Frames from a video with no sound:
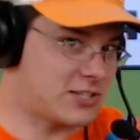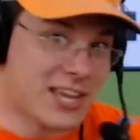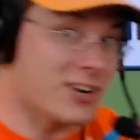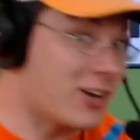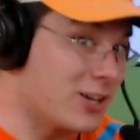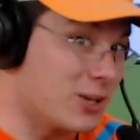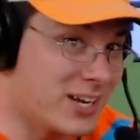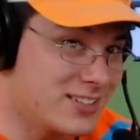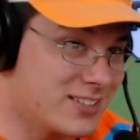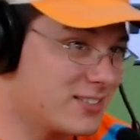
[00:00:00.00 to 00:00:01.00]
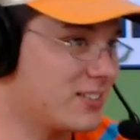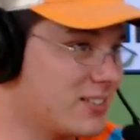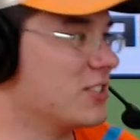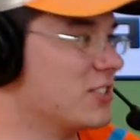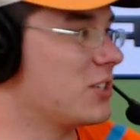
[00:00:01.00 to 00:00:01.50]
it all away.
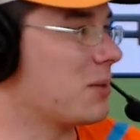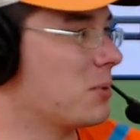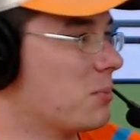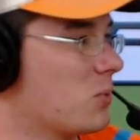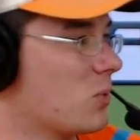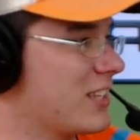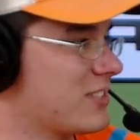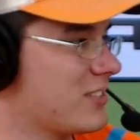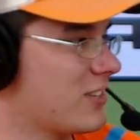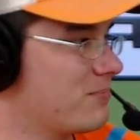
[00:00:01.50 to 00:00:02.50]
because you got to put Borderlands on there.